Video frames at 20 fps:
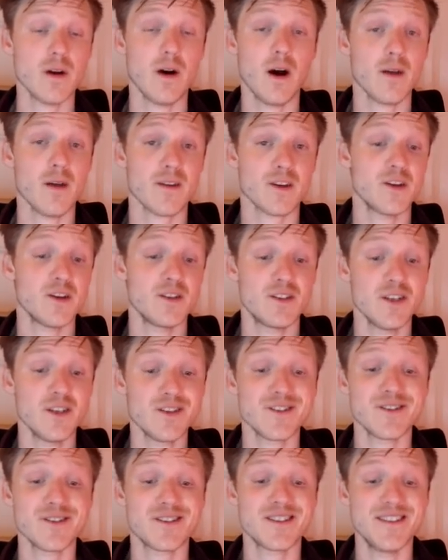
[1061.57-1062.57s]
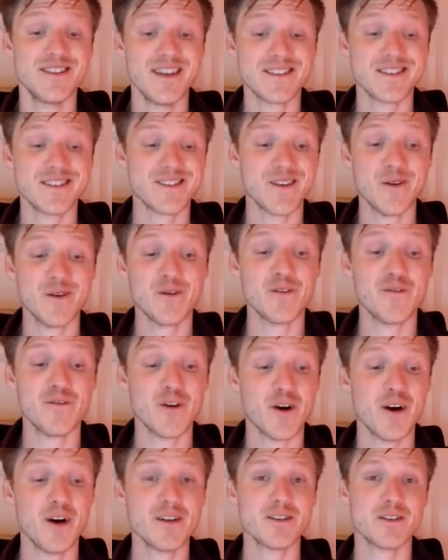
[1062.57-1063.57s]
are the conditions necessary for
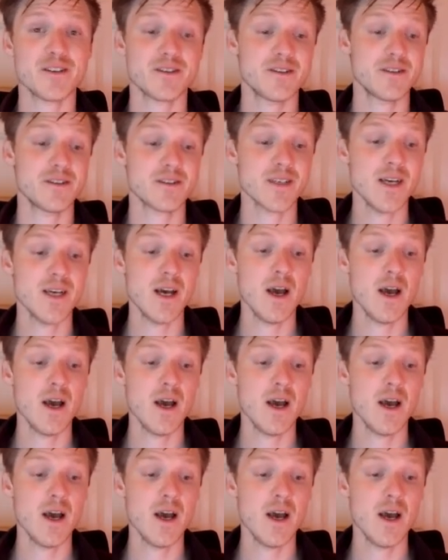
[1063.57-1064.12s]
consciousness.